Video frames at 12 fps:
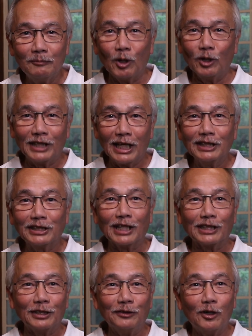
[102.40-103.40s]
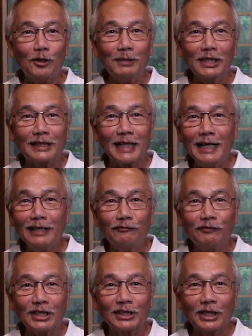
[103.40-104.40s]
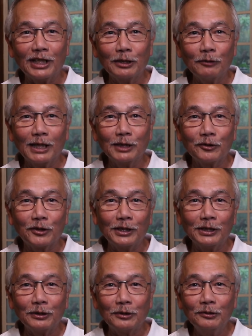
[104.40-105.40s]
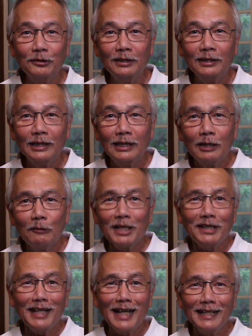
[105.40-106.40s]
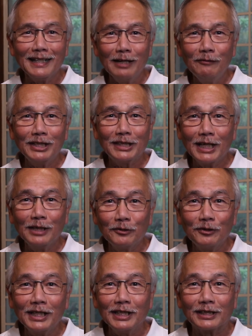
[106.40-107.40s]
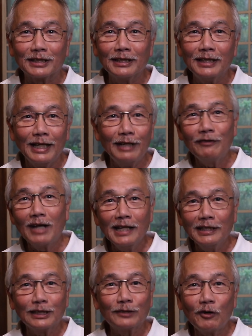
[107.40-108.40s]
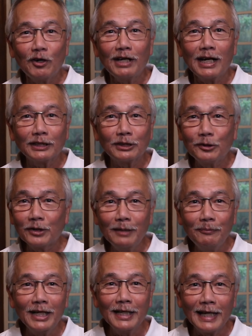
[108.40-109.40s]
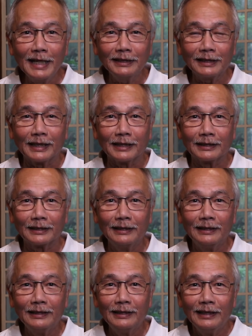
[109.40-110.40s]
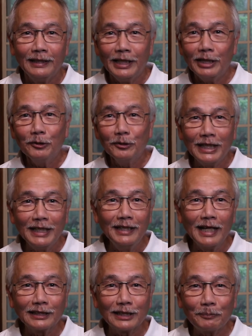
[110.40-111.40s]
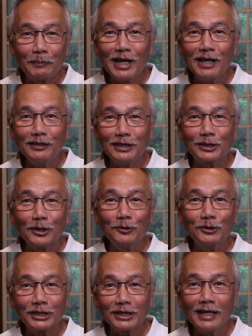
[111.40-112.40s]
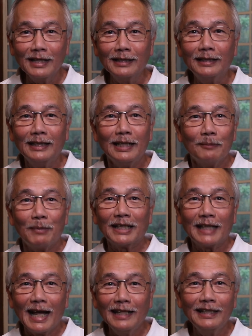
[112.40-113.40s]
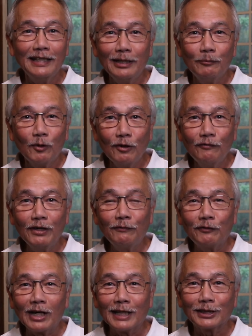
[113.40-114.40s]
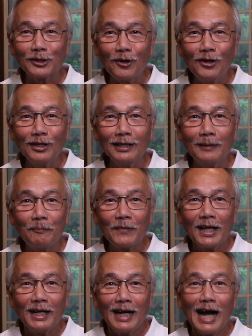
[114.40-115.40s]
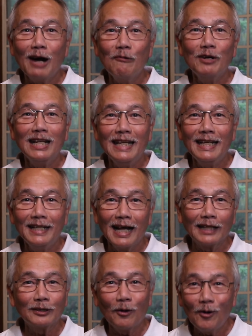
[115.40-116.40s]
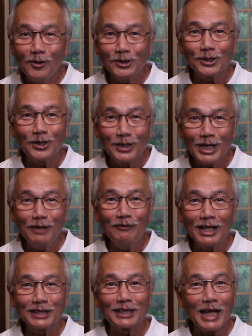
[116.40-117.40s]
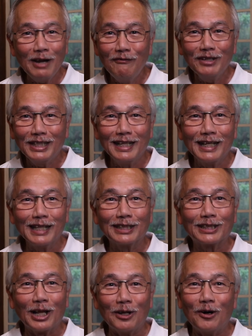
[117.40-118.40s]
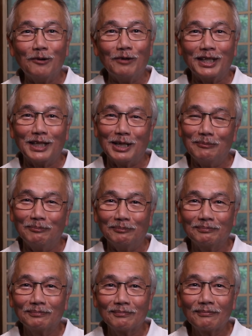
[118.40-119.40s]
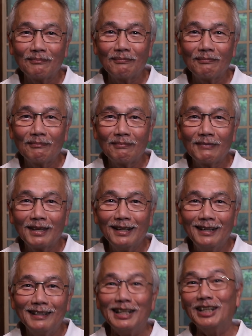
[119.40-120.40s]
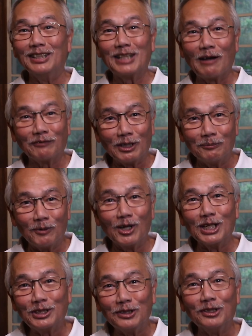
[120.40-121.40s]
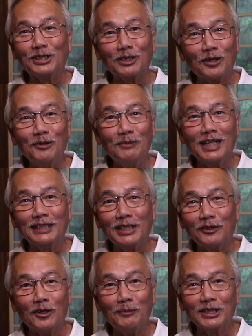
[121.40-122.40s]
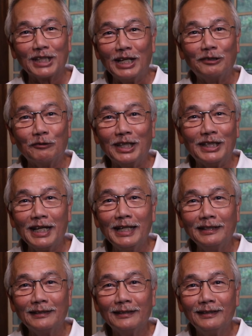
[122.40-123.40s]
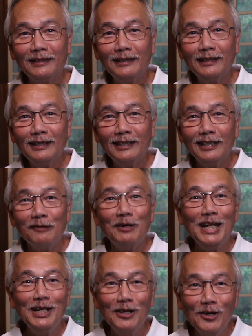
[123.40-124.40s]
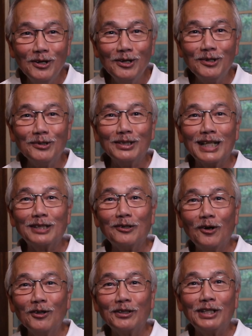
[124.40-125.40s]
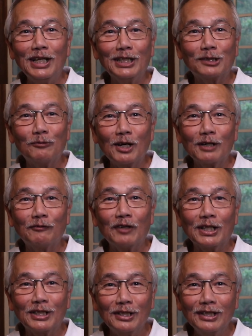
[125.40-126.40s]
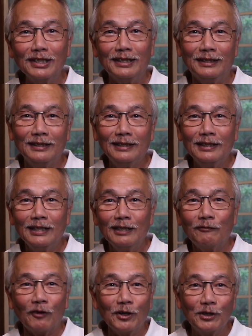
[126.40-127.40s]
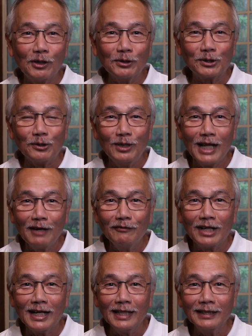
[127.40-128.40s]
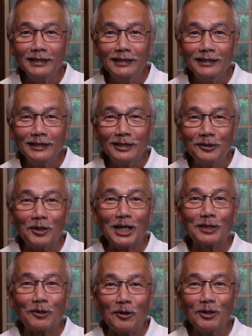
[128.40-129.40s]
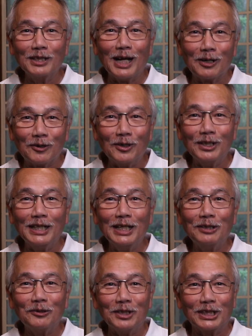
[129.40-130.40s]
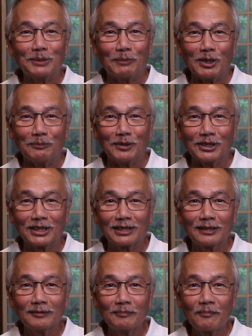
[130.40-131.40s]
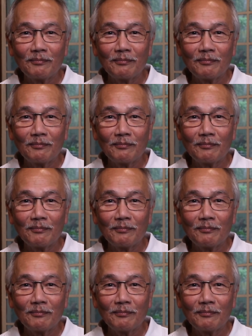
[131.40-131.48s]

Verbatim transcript: Paul tells us in Romans eight, verse thirty-one to thirty-two, what then can we say to this? If God is for us, who can be against us? He who did not spare His own Son, but handed Him over for us all, how will He not also give us everything else along with Him? This after Paul assures the Romans in Romans twenty-eight, we know that all things work for good for those who love God, who are called according to His purpose.